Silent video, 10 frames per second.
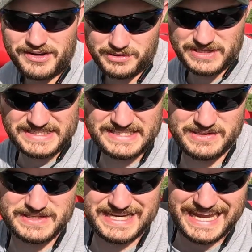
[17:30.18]
to do this as
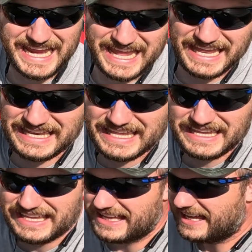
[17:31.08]
soon as I can,
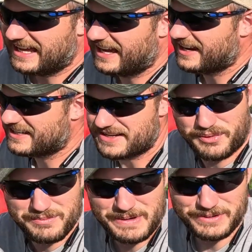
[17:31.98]
because I
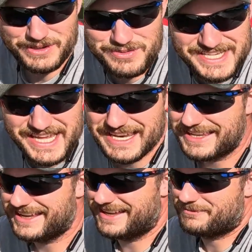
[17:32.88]
want to be able to use it,
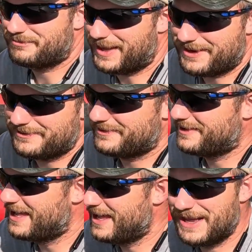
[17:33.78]
but
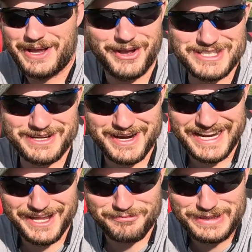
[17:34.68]
also I
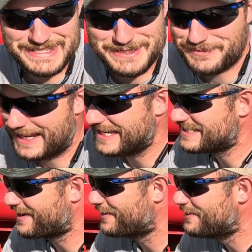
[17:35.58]
got bills to pay.
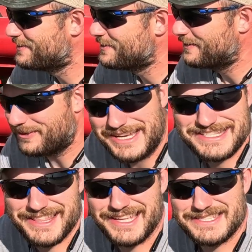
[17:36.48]
So we'll get
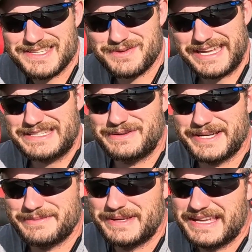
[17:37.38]
to things as we get to
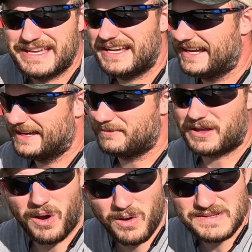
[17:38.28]
them. The
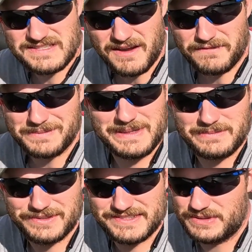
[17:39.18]
code stuff I'll be
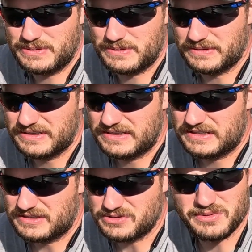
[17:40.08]
able to
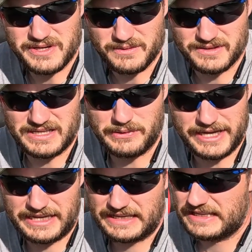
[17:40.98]
do here really
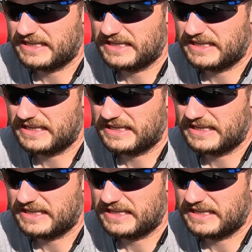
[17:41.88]
quick,